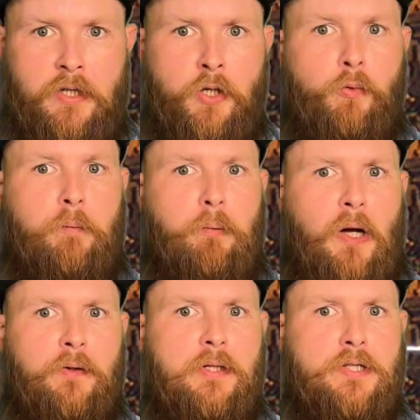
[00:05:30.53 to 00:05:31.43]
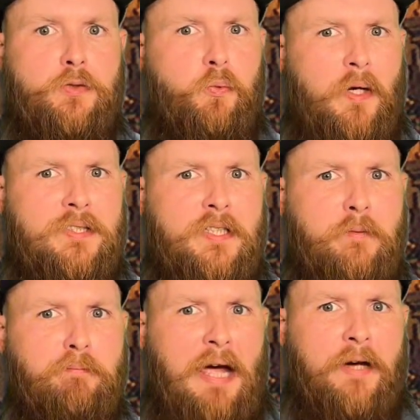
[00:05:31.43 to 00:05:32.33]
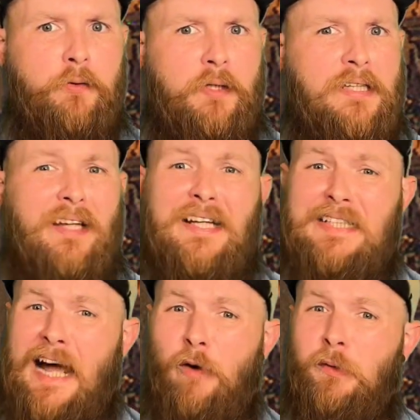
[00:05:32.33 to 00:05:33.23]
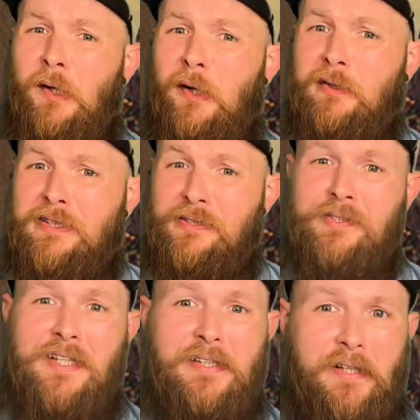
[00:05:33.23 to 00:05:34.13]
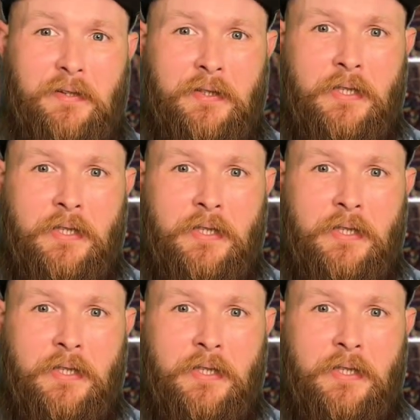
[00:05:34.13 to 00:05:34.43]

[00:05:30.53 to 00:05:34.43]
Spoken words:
When Polonus wasn't in battle, he liked alcohol and singing.